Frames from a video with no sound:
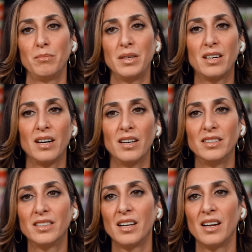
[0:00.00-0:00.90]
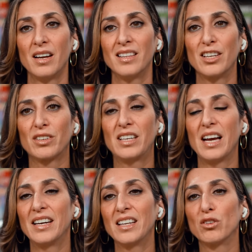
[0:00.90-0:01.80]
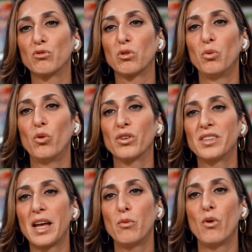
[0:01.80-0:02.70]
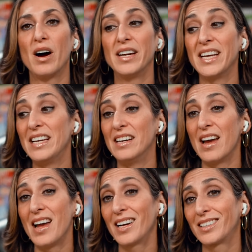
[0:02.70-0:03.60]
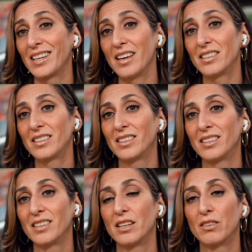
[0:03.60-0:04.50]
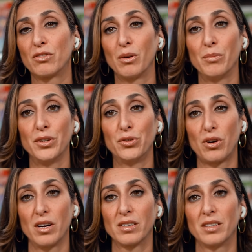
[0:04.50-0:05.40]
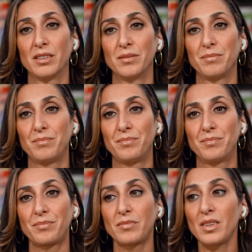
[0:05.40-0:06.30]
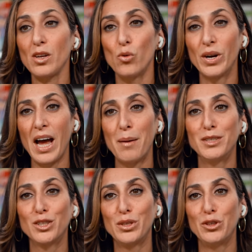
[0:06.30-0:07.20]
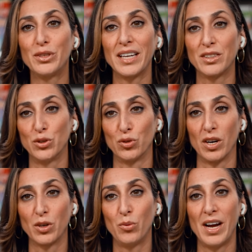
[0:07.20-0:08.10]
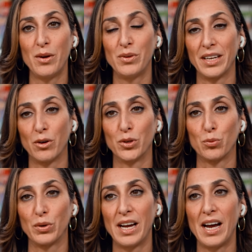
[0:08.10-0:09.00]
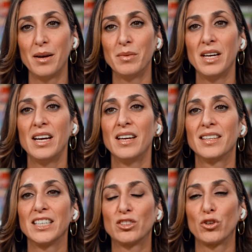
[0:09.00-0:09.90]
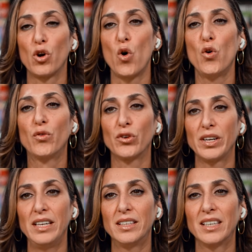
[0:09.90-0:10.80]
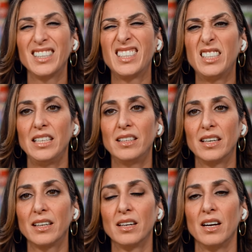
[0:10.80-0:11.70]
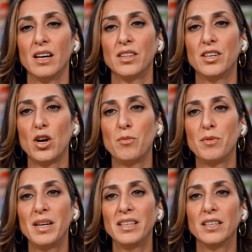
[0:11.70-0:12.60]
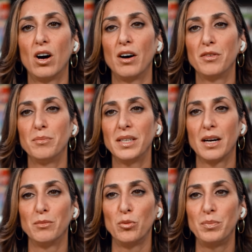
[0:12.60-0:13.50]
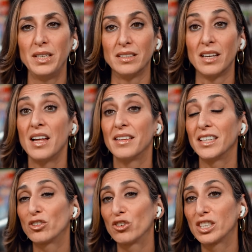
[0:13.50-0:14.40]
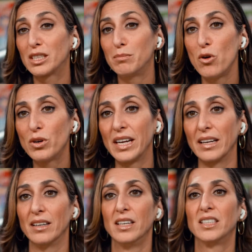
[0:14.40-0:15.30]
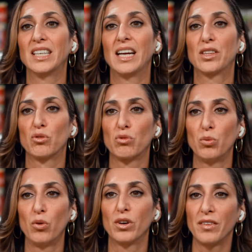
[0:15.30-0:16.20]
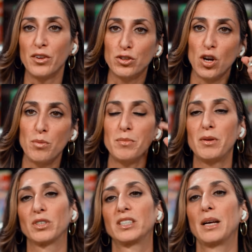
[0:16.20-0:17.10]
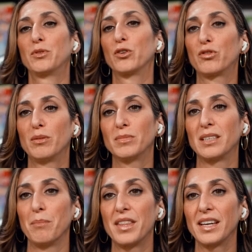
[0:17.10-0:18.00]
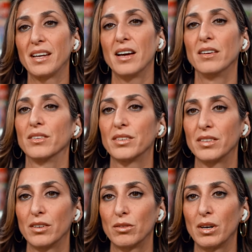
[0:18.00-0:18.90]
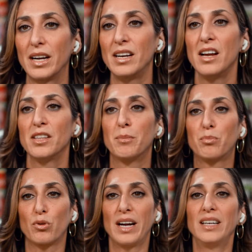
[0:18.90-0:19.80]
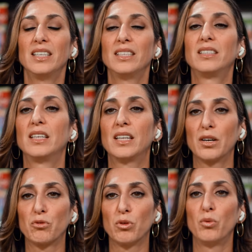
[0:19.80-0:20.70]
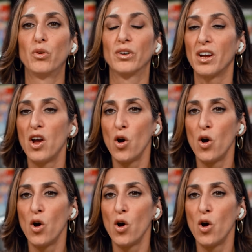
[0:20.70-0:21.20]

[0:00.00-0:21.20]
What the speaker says: because they're getting the reward they want in excess from the drug. What happens when you take the drug away, when they go into rehab? They start overeating, seeking the dopamine, and often become obese. They start smoking to get the reward on their dopamine receptor from something else, right? The brain is seeking reward.